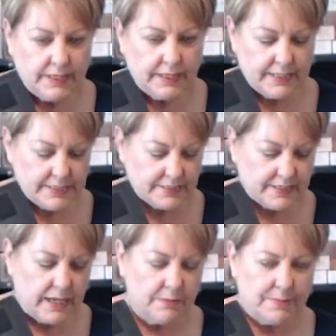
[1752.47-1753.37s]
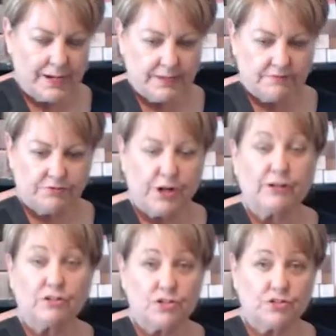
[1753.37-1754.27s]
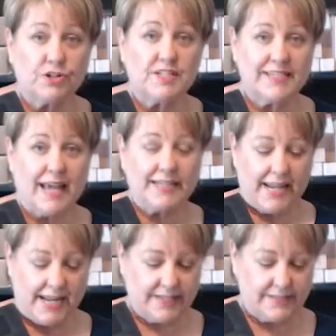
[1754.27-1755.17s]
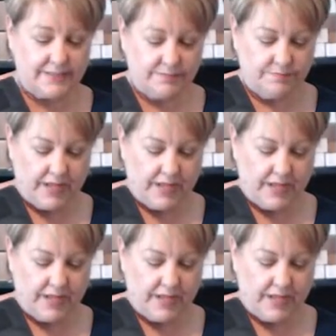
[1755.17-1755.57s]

is my fragrance-free satin hands.